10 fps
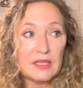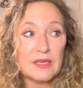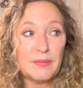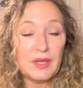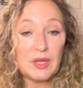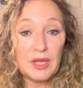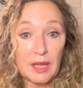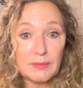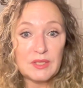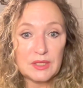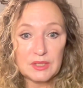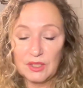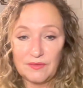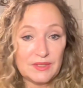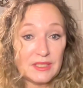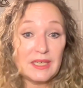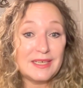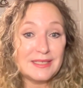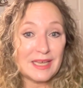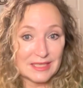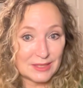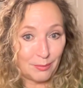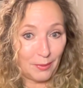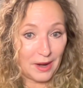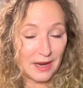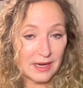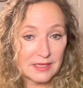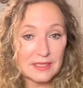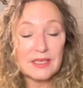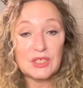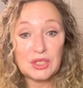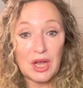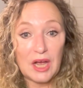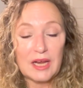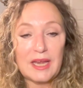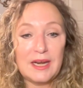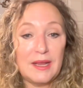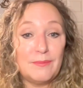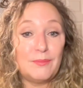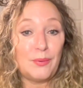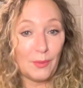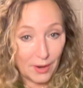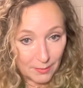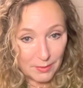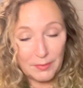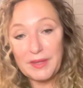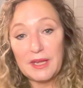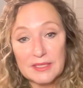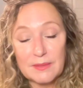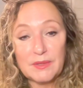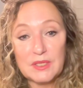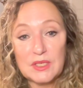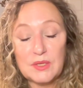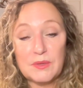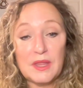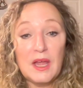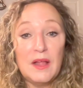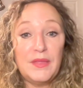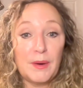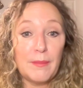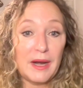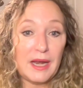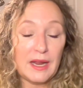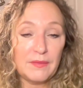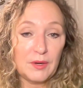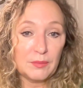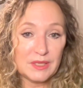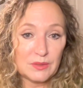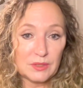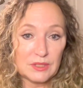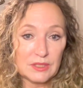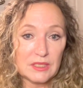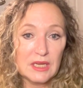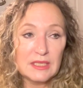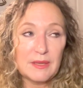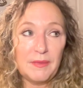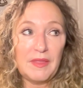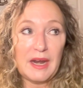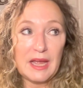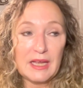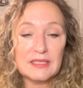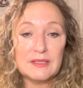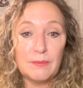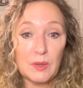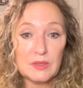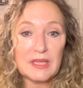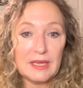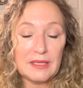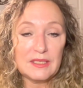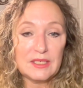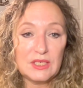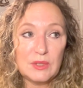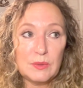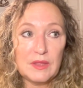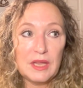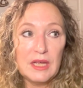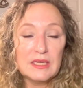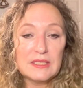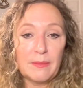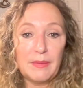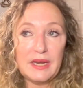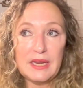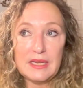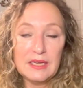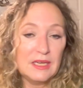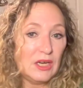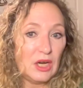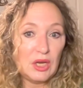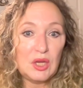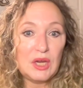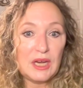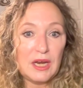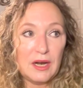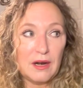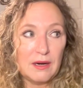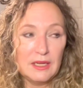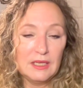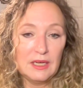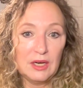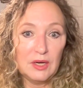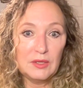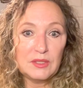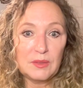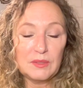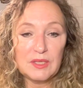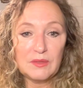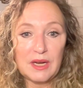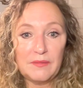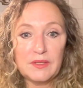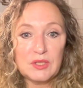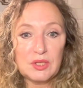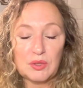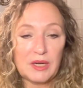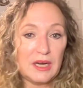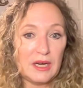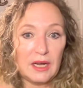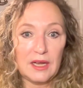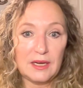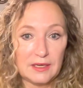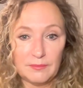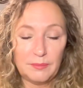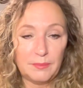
something could come to the surface that is a surprise and a shock and it probably has something to do with their money and their resources something that has most likely to do with somebody you know you could hear oh so and so down the street got